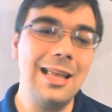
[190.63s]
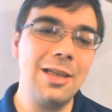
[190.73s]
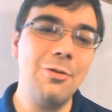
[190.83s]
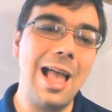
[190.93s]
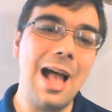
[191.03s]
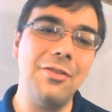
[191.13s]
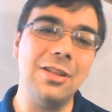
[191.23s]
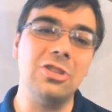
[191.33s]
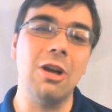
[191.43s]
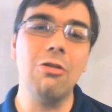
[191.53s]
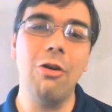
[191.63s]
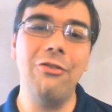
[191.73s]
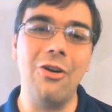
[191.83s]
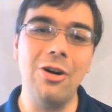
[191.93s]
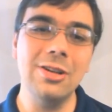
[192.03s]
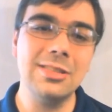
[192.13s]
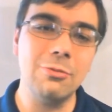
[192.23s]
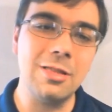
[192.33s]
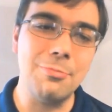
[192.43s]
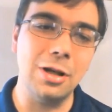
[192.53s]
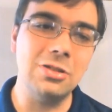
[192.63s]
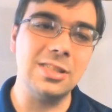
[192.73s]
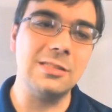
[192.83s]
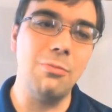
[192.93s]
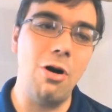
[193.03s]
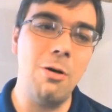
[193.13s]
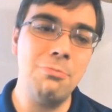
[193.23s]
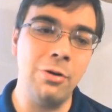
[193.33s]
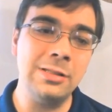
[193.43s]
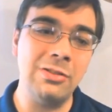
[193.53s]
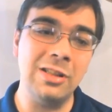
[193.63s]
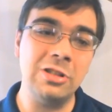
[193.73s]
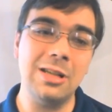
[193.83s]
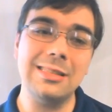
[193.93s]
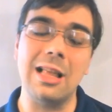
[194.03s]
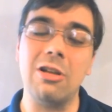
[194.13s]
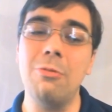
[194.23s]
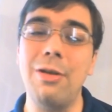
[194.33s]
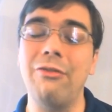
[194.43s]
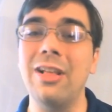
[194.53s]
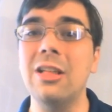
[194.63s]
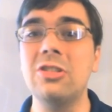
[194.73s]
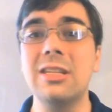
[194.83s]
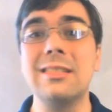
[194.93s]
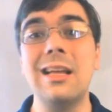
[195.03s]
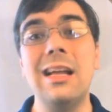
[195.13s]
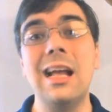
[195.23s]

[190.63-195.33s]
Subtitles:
Here we have a jungle forest with a bunch of small points of interest that could be villages.